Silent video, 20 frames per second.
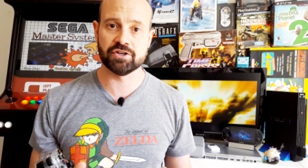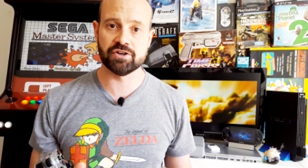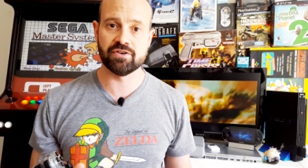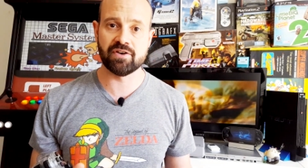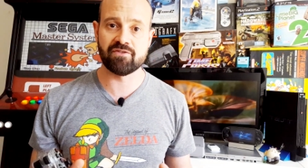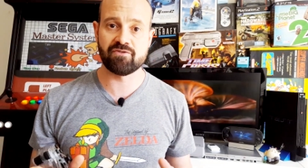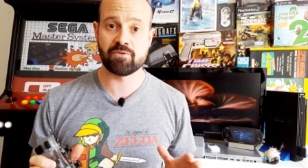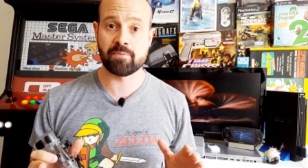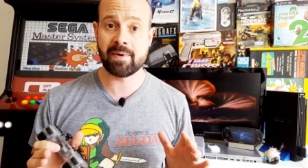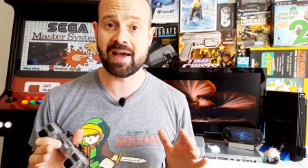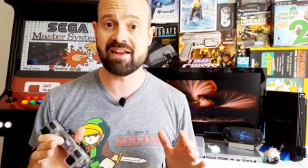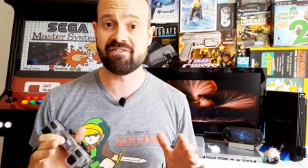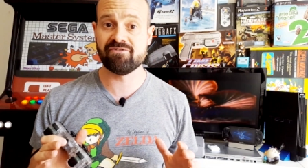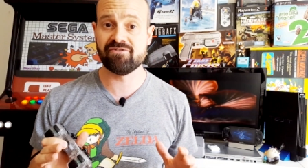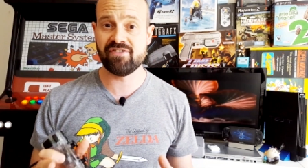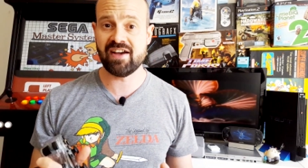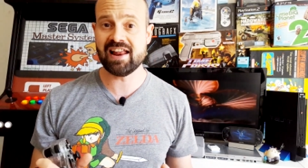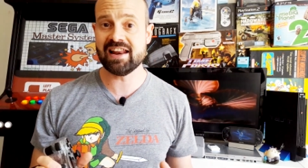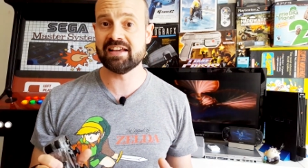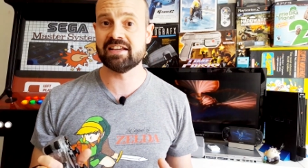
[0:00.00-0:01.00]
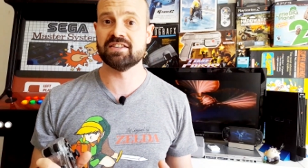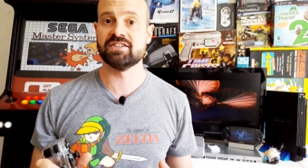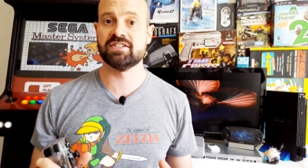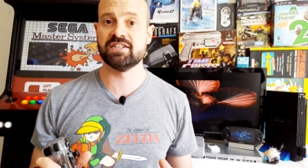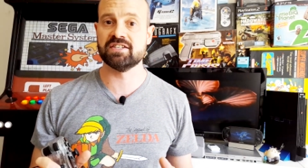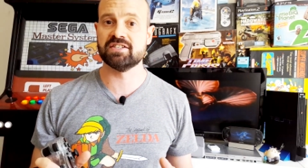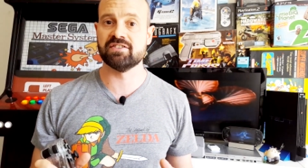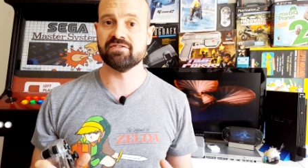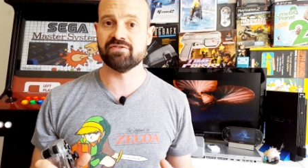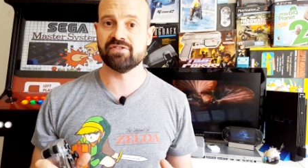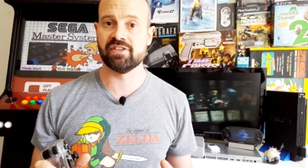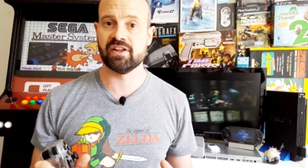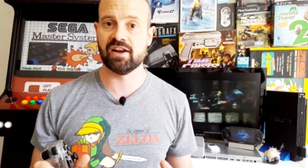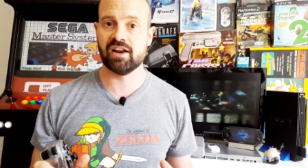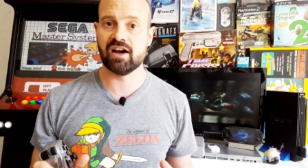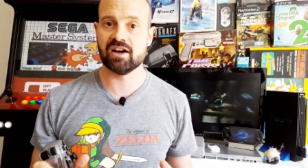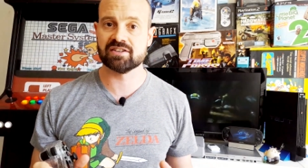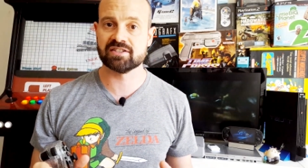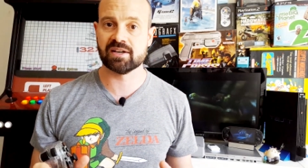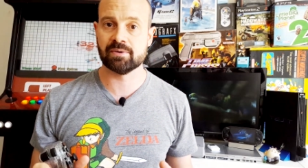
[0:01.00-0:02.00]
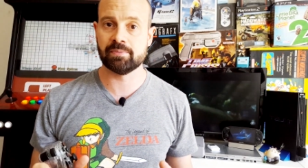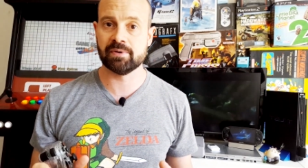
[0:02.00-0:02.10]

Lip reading: 2 have remained fairly consistent for the last